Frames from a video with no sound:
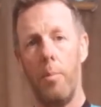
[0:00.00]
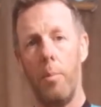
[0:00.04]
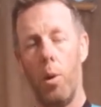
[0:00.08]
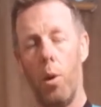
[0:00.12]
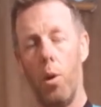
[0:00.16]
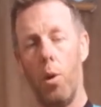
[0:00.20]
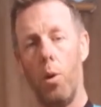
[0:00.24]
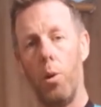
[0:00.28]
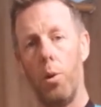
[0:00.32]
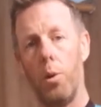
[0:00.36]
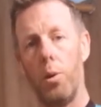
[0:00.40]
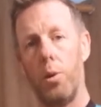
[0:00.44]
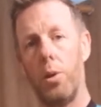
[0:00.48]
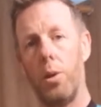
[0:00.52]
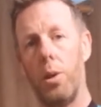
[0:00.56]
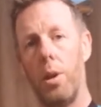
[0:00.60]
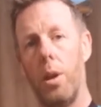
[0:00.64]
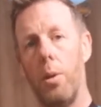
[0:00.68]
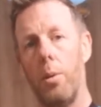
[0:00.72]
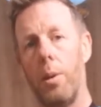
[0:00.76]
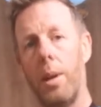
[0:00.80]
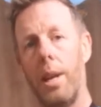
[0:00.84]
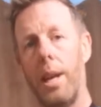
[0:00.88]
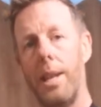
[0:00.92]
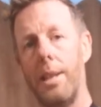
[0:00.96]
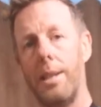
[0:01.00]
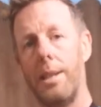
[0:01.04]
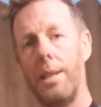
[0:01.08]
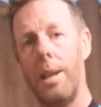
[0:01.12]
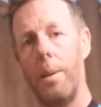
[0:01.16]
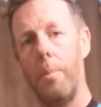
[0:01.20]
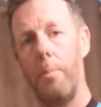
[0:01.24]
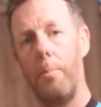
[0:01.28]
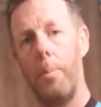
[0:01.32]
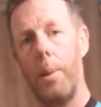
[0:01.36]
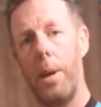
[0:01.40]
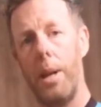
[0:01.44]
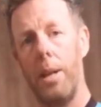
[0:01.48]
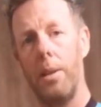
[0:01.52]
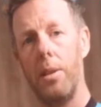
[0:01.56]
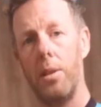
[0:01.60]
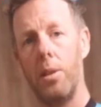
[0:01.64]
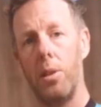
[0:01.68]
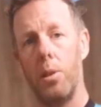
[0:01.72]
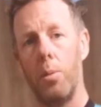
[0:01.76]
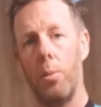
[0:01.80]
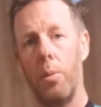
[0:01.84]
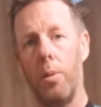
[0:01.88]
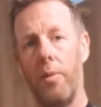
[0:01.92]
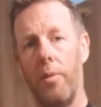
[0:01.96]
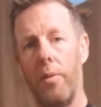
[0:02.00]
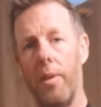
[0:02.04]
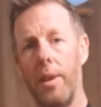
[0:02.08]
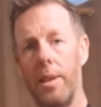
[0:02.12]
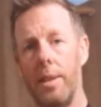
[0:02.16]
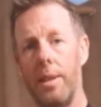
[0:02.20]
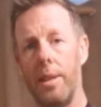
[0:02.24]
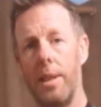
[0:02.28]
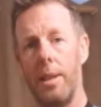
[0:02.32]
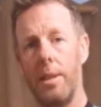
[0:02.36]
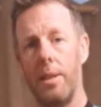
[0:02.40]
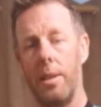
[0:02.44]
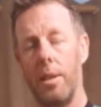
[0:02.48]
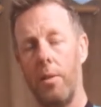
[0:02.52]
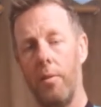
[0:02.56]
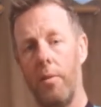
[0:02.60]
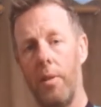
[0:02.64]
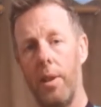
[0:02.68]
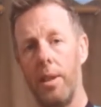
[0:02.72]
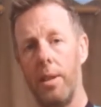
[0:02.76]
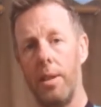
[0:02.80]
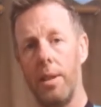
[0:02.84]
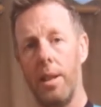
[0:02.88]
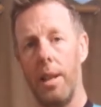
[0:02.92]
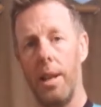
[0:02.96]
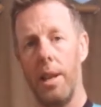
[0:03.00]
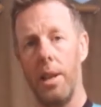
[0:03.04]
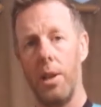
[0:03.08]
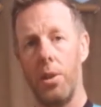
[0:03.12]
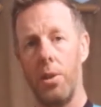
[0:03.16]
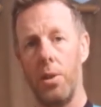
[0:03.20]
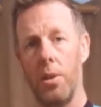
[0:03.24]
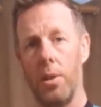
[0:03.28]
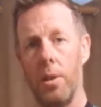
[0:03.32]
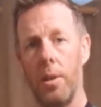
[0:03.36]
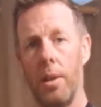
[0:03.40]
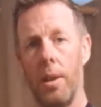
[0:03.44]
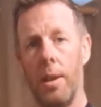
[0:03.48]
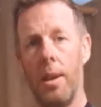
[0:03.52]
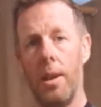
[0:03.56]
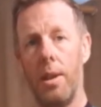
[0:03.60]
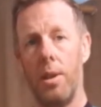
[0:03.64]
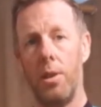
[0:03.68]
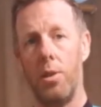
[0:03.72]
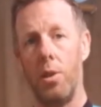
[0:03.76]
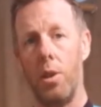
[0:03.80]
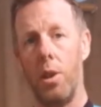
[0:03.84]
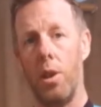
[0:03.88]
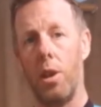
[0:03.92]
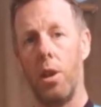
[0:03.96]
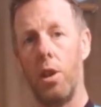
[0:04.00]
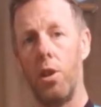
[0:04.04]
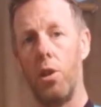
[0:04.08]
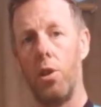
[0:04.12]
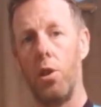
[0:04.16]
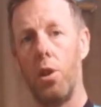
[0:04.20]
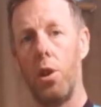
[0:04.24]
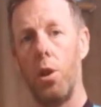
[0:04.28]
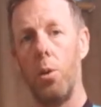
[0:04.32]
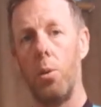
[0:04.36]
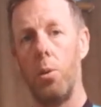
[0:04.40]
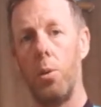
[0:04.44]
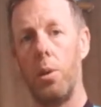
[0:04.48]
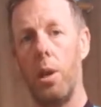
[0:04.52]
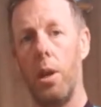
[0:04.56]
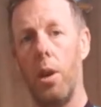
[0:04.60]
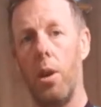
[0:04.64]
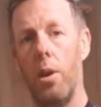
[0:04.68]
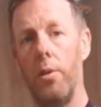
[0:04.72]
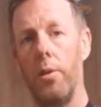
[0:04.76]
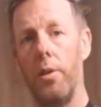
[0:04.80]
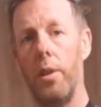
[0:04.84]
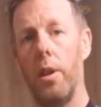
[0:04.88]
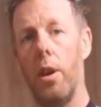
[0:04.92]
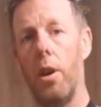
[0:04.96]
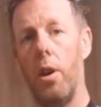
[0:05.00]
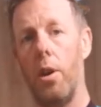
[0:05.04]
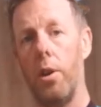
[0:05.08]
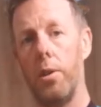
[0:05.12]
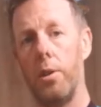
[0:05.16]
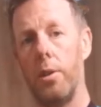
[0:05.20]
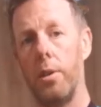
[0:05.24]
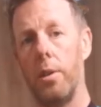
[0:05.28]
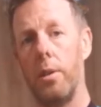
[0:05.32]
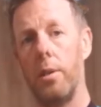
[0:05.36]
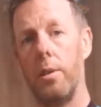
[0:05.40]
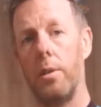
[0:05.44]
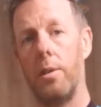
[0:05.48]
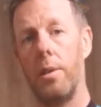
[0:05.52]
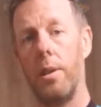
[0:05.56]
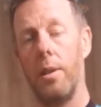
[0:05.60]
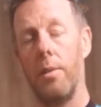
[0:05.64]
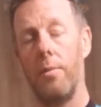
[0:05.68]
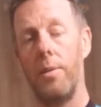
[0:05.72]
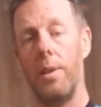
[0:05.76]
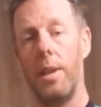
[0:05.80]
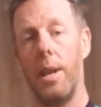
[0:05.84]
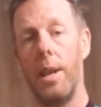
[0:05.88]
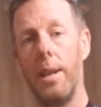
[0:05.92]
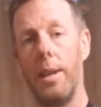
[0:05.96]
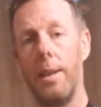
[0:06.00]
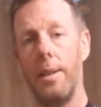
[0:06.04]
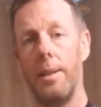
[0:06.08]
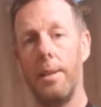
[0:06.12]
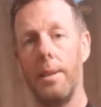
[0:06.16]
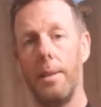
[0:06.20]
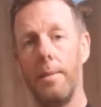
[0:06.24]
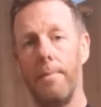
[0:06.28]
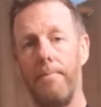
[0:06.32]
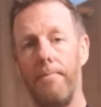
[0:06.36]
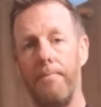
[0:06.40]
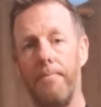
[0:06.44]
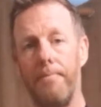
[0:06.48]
but also gets that balance with fantastic ventilation. So you can use it on the hottest of days.